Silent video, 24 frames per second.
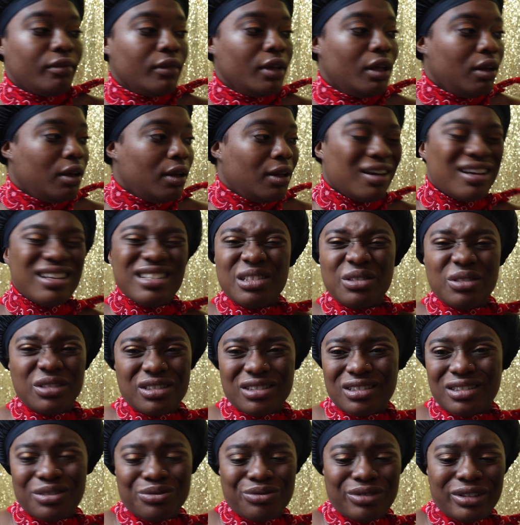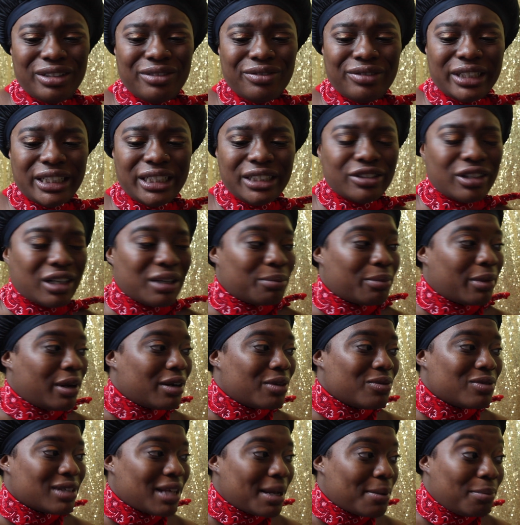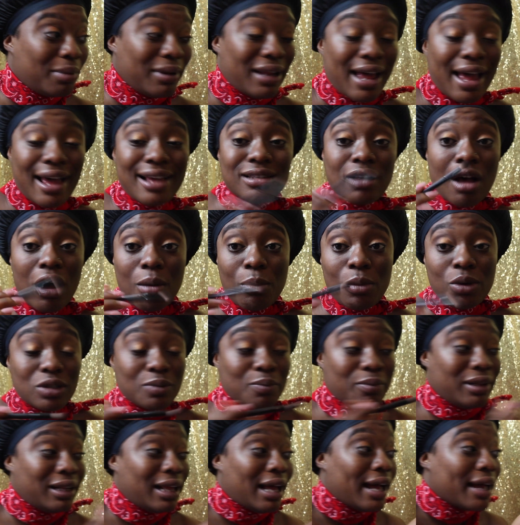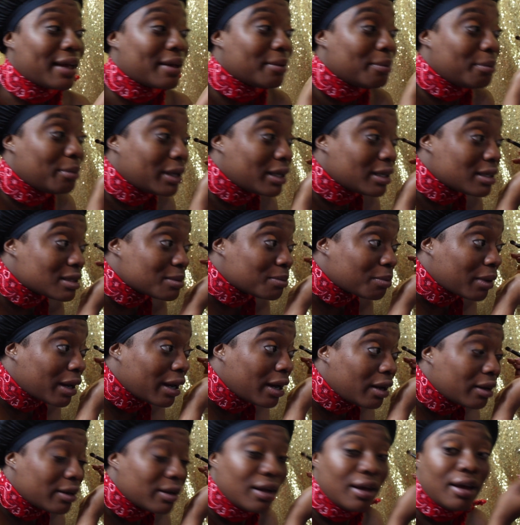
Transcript: one, because it was just a really dark brown. It was like black. It's almost black, but it's brown.